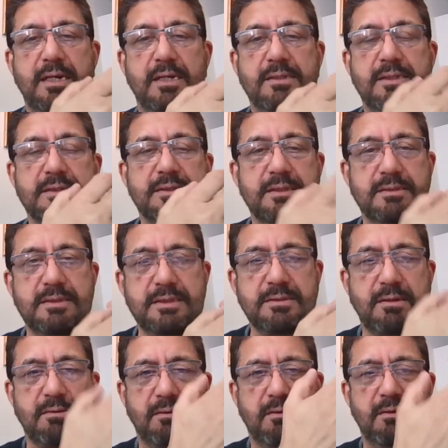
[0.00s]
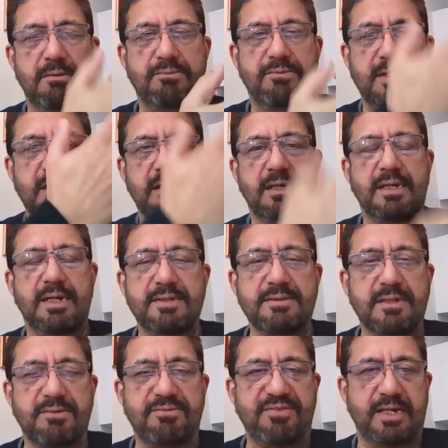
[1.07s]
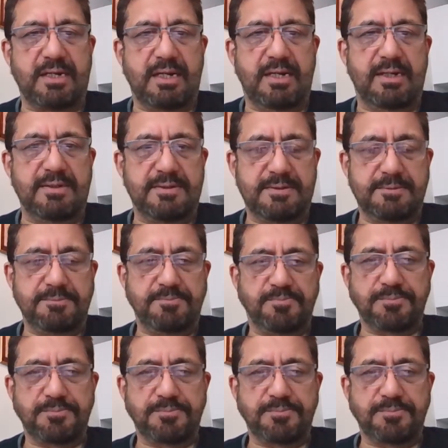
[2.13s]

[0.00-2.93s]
These are all vertical lines or fit lines.